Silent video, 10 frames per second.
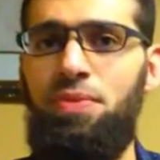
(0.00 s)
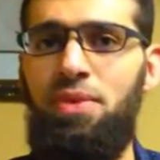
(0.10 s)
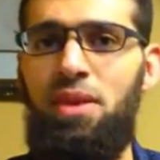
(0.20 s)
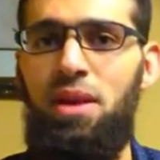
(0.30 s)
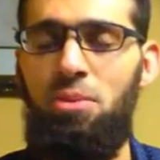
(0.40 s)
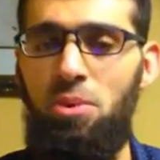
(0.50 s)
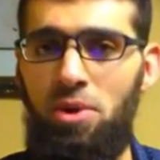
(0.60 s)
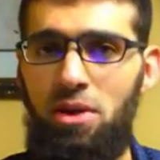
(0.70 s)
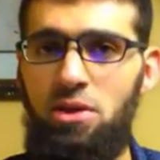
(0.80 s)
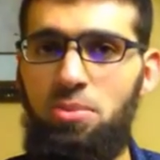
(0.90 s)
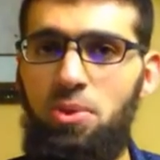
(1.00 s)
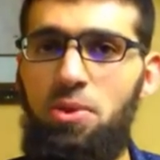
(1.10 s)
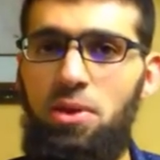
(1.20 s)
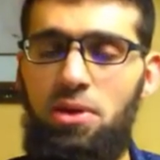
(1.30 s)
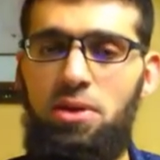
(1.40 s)
And what we're going to
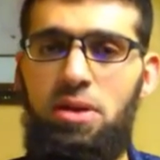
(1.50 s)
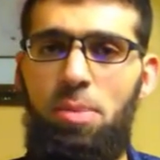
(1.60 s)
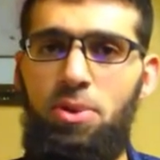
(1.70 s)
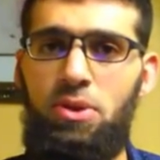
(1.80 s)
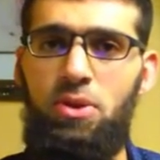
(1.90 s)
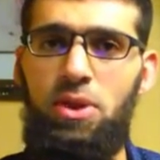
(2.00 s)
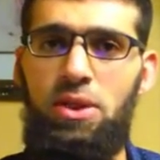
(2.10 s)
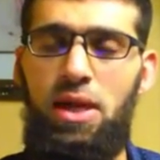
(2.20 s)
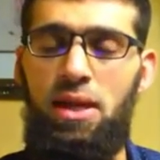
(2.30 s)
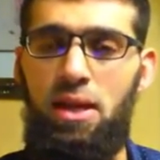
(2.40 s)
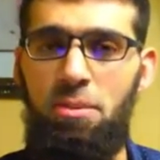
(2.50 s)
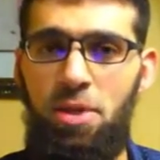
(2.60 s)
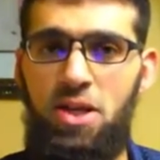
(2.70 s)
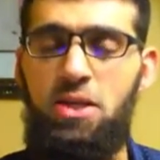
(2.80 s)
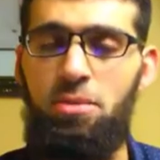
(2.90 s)
explore in this episode is that it may
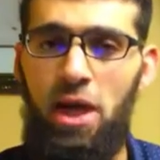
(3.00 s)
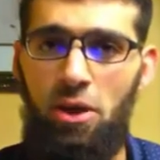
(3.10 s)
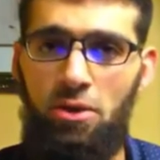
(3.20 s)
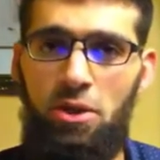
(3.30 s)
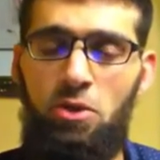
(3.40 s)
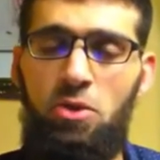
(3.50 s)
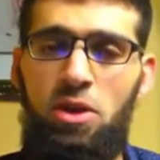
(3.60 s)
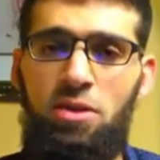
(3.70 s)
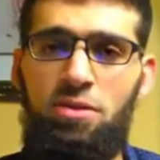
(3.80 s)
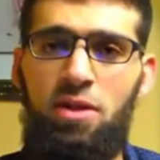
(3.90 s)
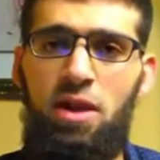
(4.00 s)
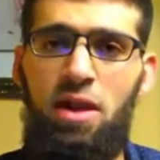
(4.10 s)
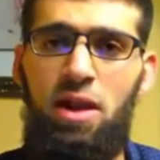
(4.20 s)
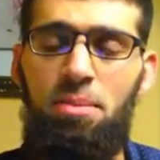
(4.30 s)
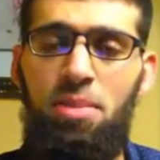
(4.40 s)
seem counterintuitive,
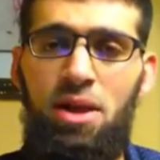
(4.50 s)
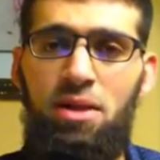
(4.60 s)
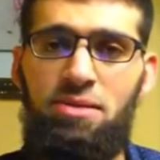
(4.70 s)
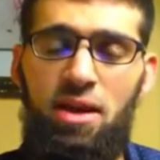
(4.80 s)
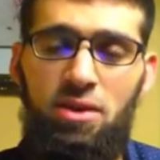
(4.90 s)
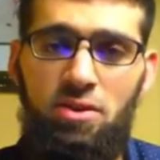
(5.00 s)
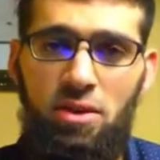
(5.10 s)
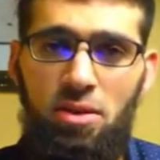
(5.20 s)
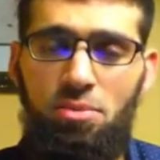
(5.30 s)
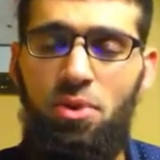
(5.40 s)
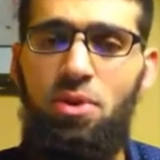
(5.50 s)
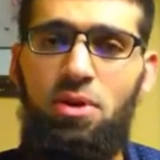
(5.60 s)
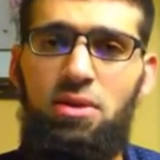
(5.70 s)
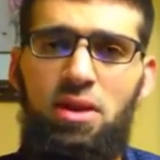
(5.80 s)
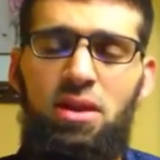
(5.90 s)
but it's actually
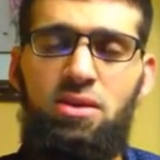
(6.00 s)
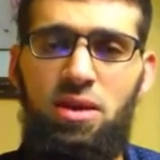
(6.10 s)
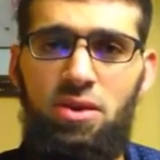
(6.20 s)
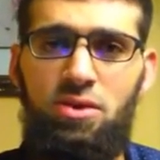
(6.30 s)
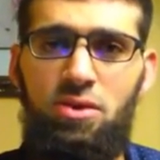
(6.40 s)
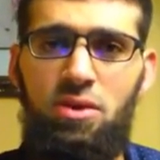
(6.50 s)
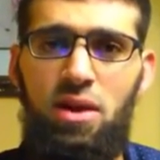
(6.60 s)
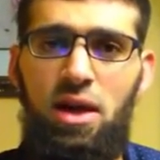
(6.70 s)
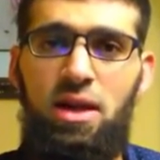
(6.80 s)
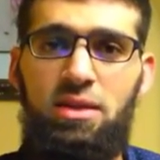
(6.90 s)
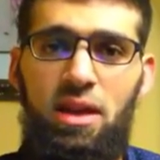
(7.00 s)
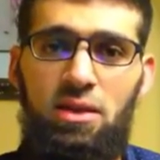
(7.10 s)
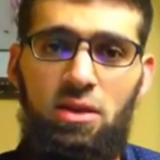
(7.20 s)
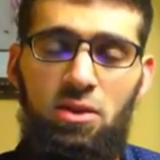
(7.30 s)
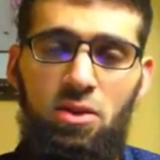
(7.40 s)
important and essential. And it's
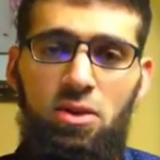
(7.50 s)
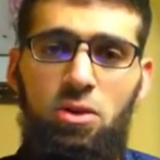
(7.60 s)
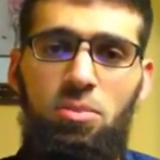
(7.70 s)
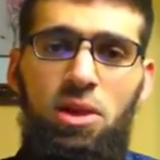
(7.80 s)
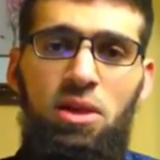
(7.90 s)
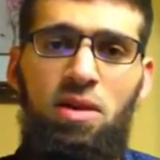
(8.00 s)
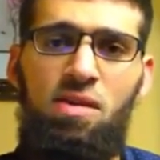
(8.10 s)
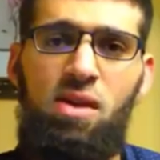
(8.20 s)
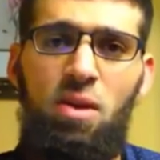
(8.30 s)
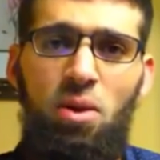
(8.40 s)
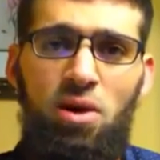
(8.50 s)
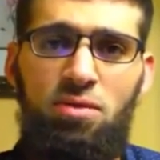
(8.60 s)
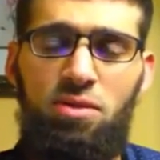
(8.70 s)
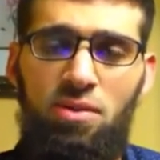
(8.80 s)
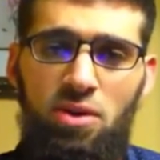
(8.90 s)
actually going to be one of
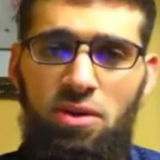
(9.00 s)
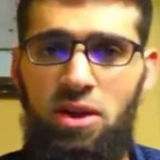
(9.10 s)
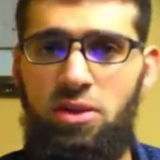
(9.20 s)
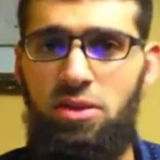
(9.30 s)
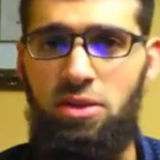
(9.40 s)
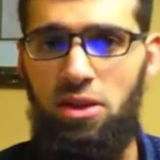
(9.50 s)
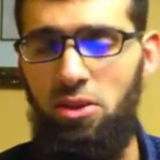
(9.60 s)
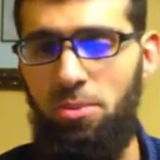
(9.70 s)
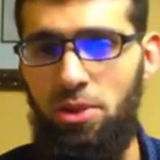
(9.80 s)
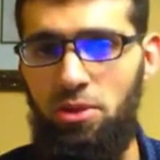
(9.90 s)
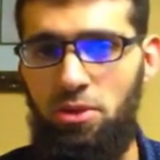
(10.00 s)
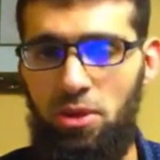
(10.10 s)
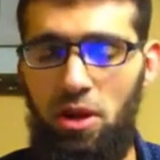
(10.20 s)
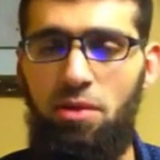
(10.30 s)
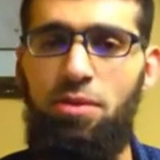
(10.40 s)
the foundations that you build your
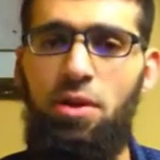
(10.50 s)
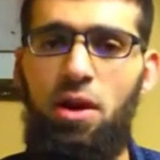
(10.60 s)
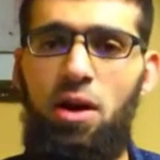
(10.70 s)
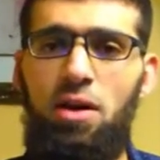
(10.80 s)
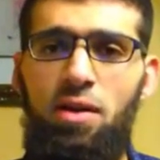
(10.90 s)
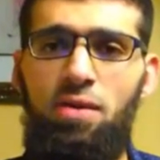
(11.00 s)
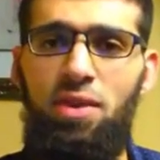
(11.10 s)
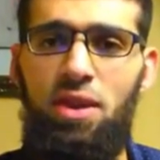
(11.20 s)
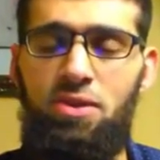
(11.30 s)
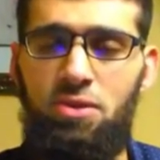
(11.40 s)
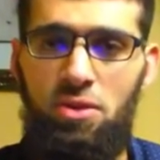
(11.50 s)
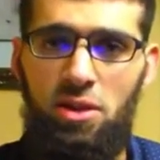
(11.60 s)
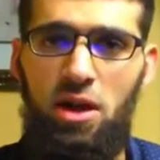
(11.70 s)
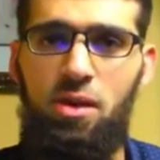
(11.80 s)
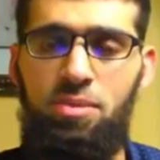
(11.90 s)
recovery on, is to
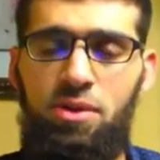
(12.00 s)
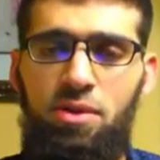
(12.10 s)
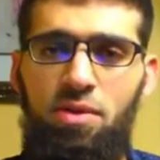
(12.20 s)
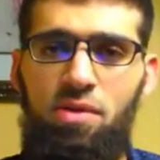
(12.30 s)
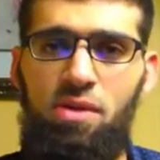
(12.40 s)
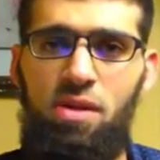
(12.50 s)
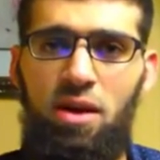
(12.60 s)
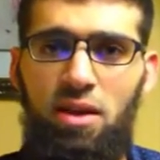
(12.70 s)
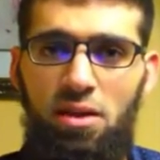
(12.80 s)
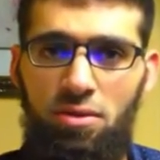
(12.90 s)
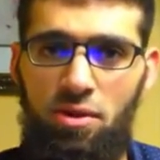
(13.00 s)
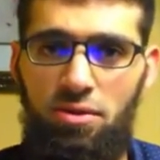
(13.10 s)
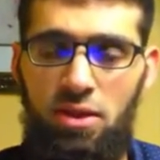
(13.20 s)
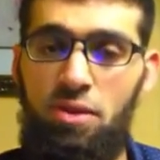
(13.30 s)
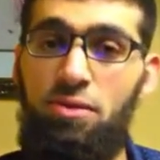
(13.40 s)
adopt a level of
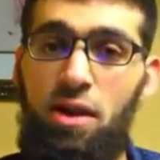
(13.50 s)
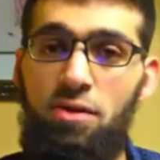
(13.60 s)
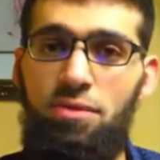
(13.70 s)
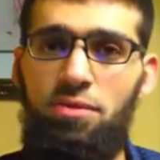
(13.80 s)
self-love